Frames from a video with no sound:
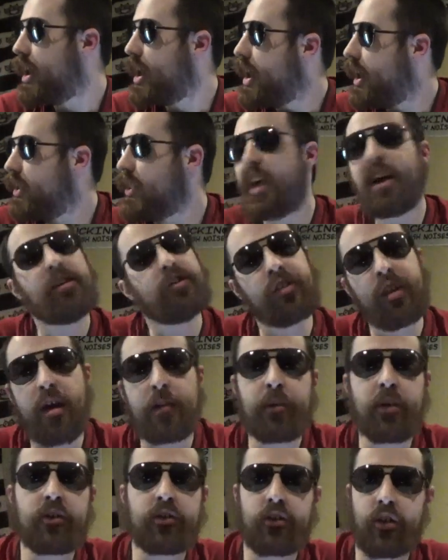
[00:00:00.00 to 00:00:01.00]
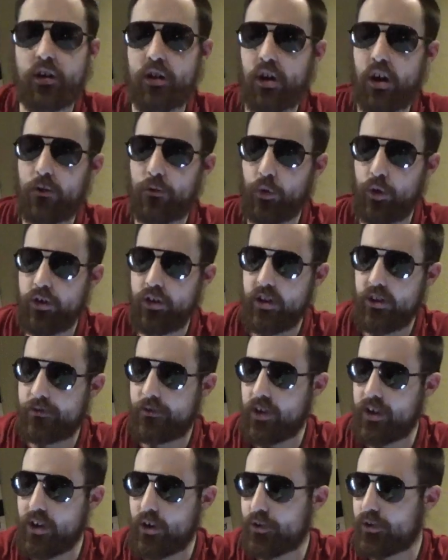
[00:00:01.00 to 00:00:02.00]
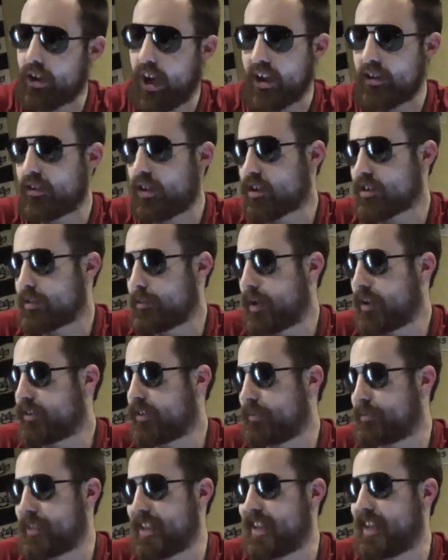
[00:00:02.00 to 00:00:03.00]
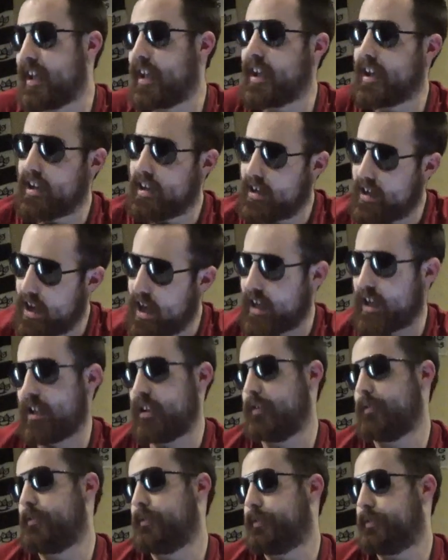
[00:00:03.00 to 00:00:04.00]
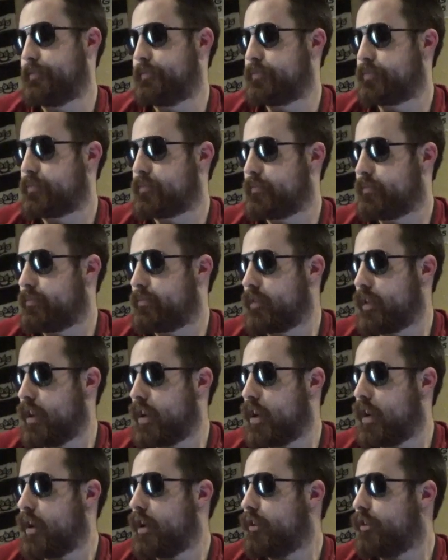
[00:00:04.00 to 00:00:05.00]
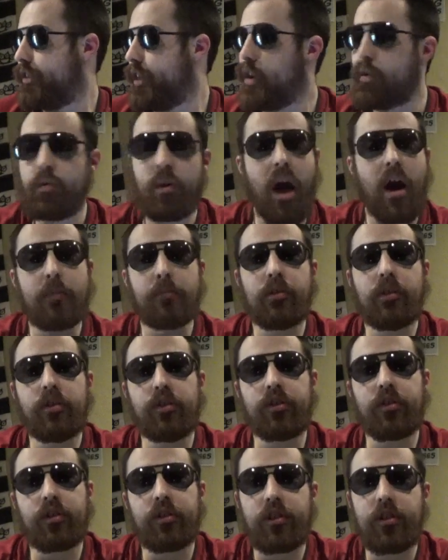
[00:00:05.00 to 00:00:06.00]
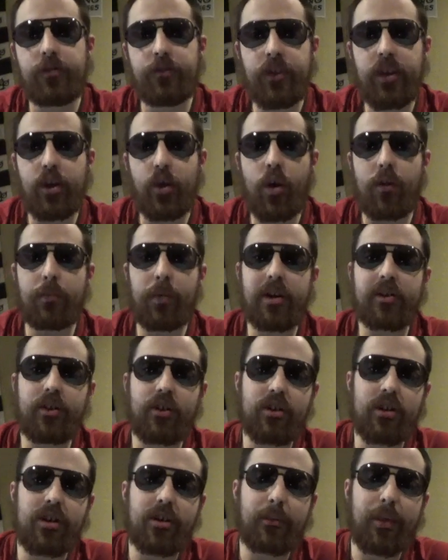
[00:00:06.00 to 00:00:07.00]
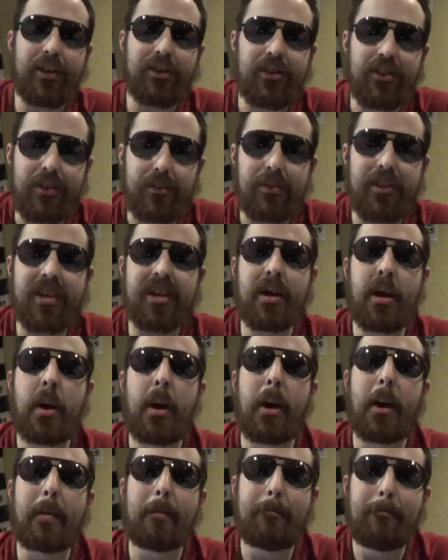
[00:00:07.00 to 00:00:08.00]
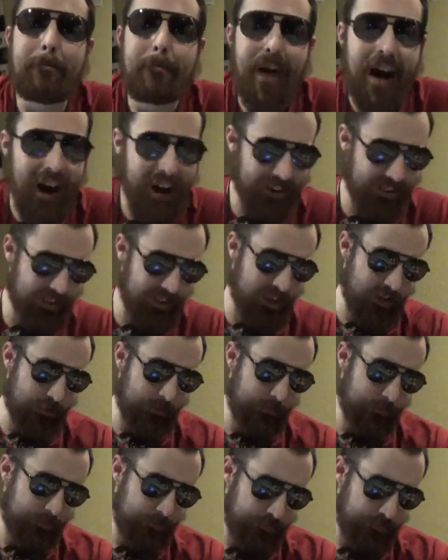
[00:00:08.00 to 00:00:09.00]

last time I started off one of these videos, I talked about something negative. So, I'm going to start this video off by talking about something positive.